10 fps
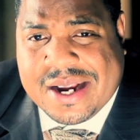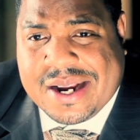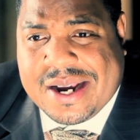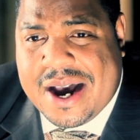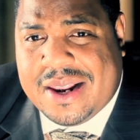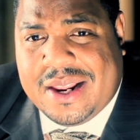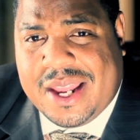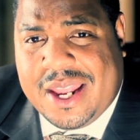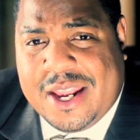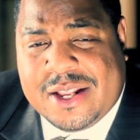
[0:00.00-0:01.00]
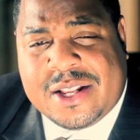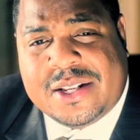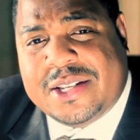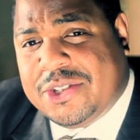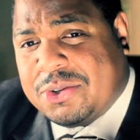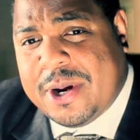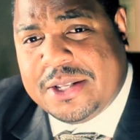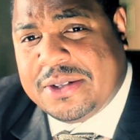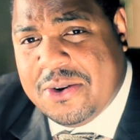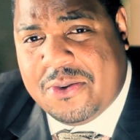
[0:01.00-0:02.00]
Colleen,
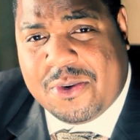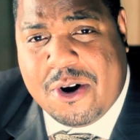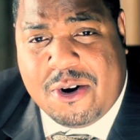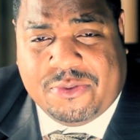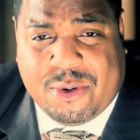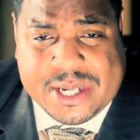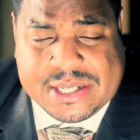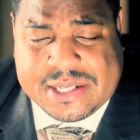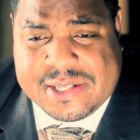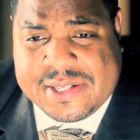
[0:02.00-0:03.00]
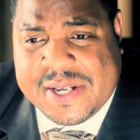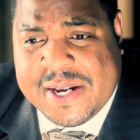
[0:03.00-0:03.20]
Detroit's own Raw Voices.